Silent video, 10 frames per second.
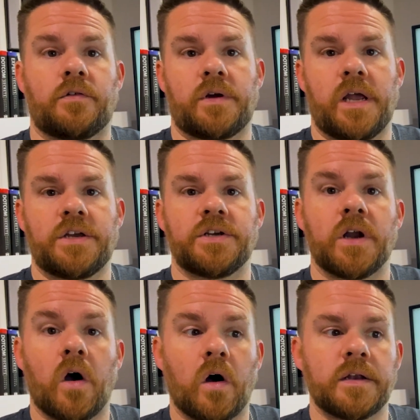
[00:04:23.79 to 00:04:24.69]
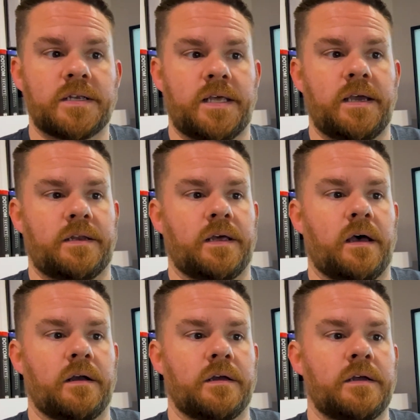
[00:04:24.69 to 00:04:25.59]
creation on
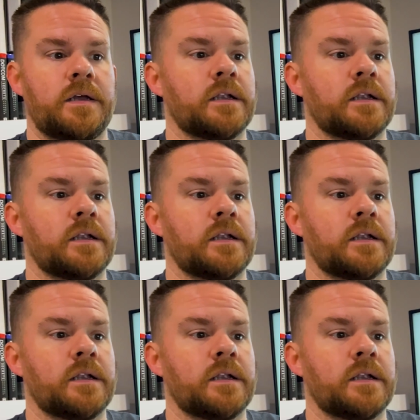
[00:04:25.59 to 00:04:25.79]
TikTok,